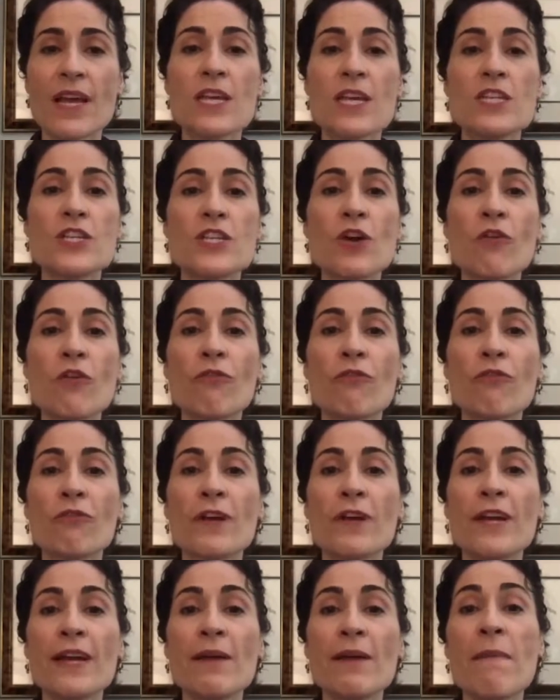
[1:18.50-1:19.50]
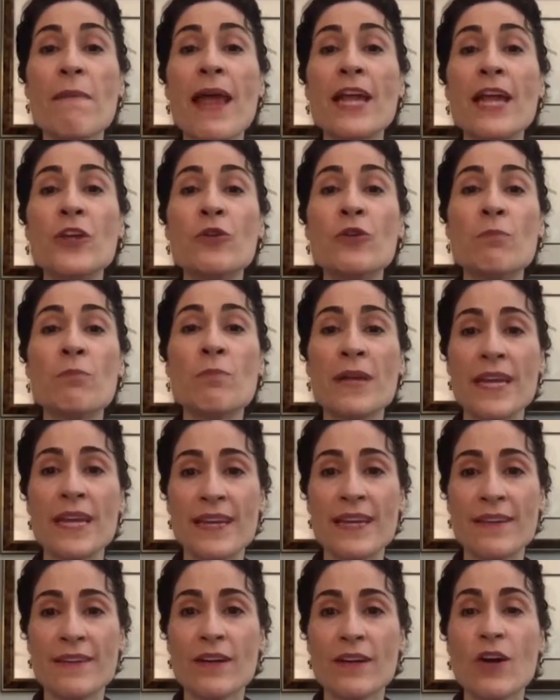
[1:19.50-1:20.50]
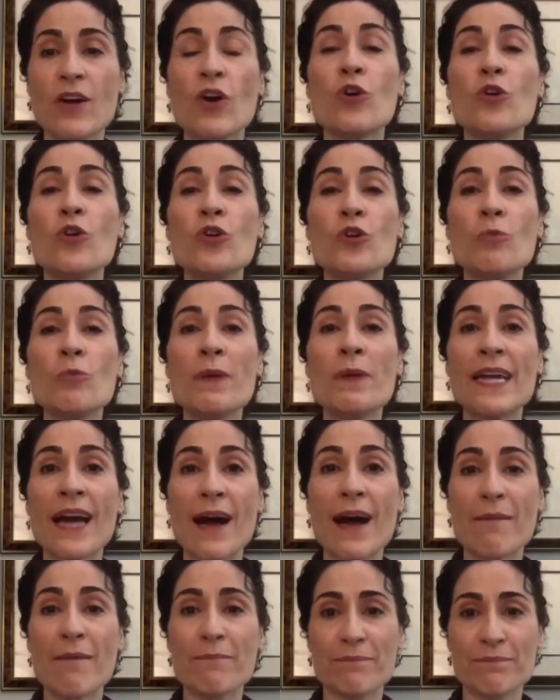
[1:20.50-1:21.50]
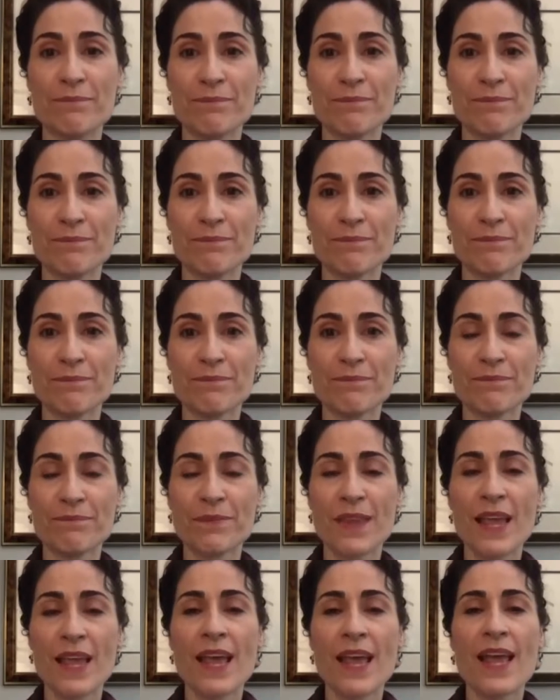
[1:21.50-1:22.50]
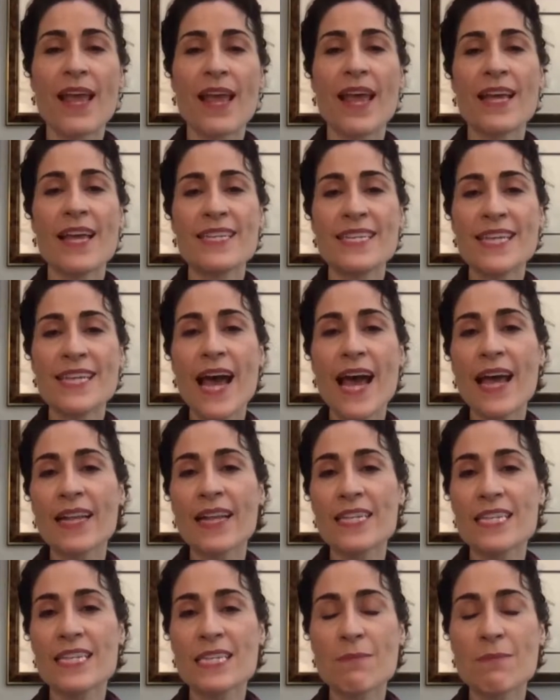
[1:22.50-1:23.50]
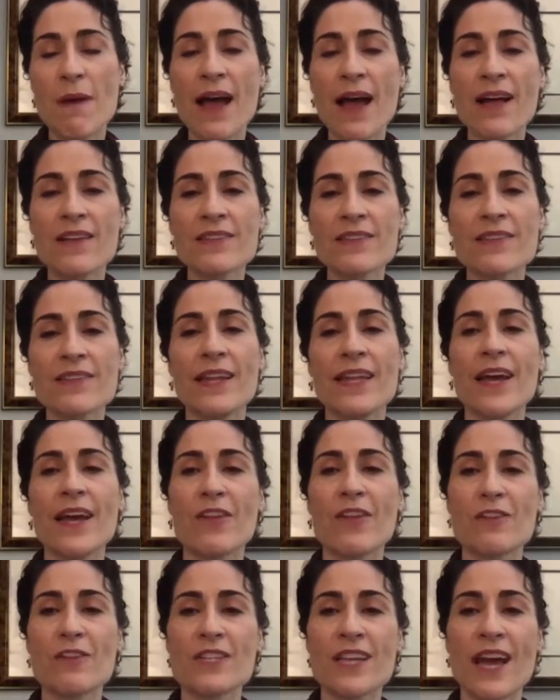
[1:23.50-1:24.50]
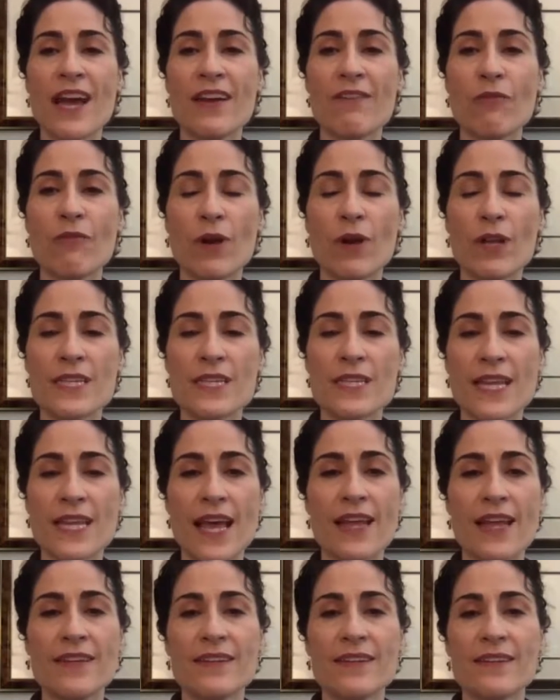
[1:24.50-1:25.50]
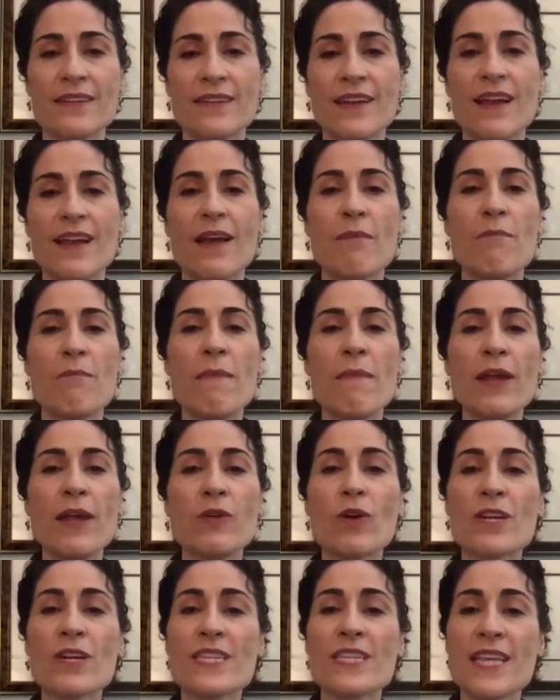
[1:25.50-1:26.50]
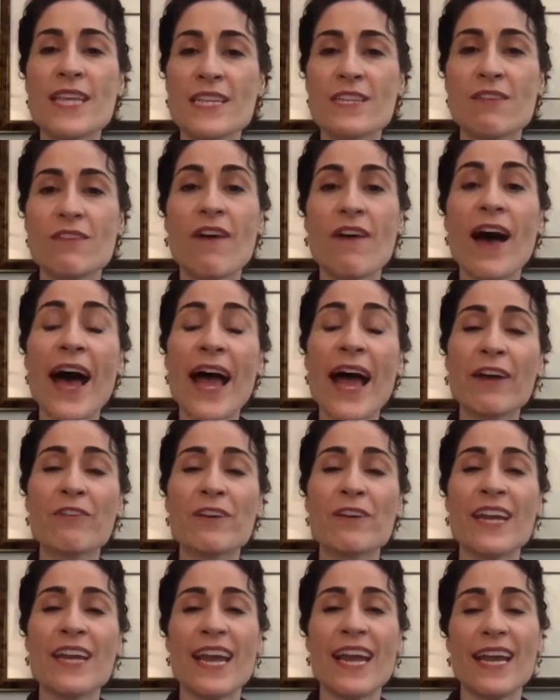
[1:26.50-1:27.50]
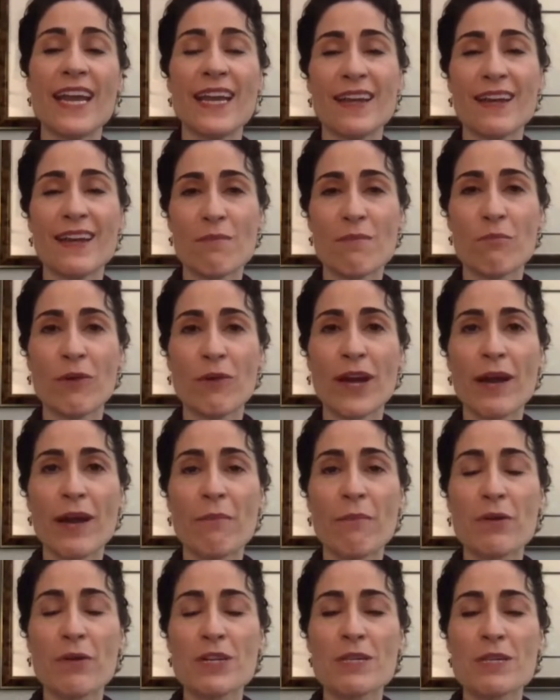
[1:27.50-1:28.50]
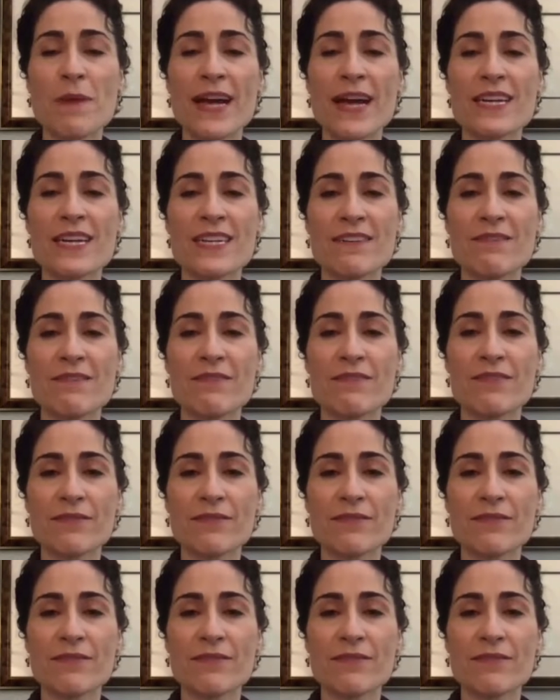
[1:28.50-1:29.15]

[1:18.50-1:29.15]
so free may you be who you become. As silence smiles on the other side of what's said, may your sense of irony bring perspective.